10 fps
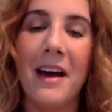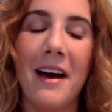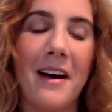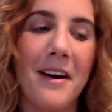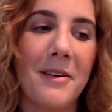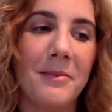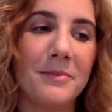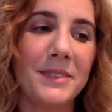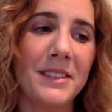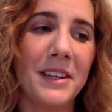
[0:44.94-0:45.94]

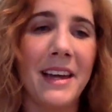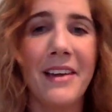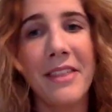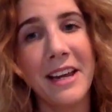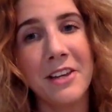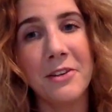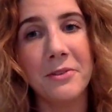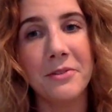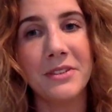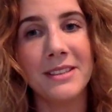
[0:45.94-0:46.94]
Thank you
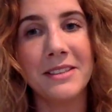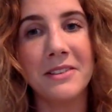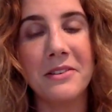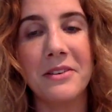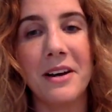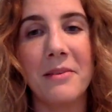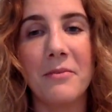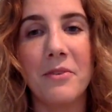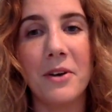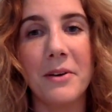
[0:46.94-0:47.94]
all for still
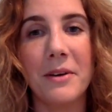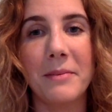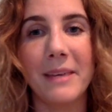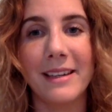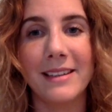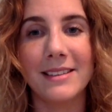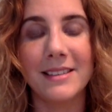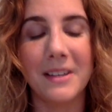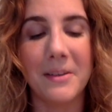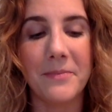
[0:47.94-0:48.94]
following me.
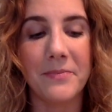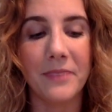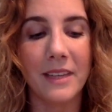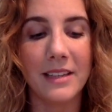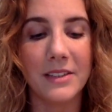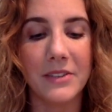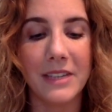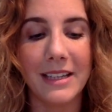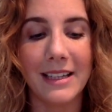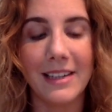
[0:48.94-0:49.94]
It's
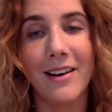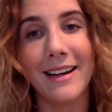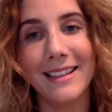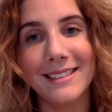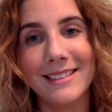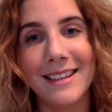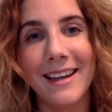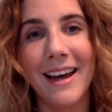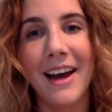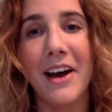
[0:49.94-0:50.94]
really nice.
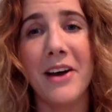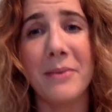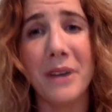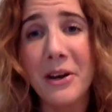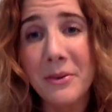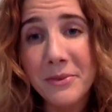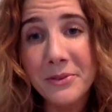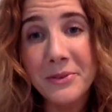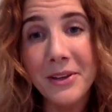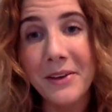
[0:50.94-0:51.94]
I hope you're
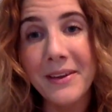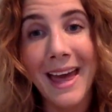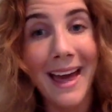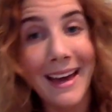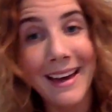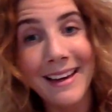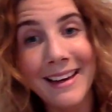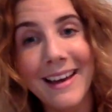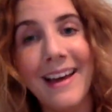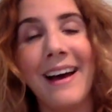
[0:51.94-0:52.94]
all
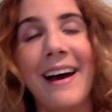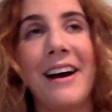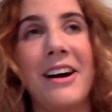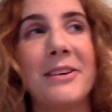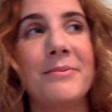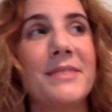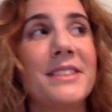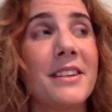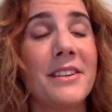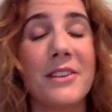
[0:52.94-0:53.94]
okay.
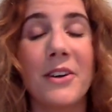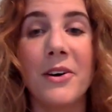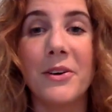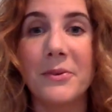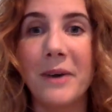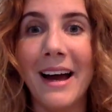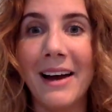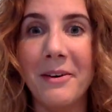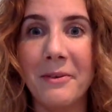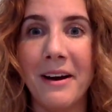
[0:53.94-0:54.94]
God,
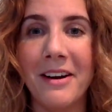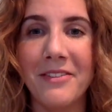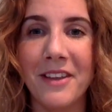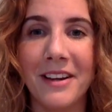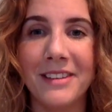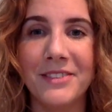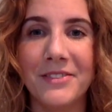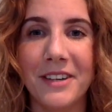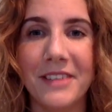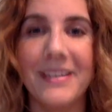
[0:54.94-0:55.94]
where have the last
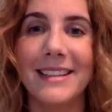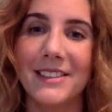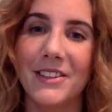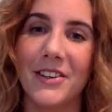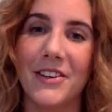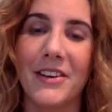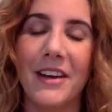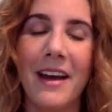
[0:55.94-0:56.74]
5 years gone?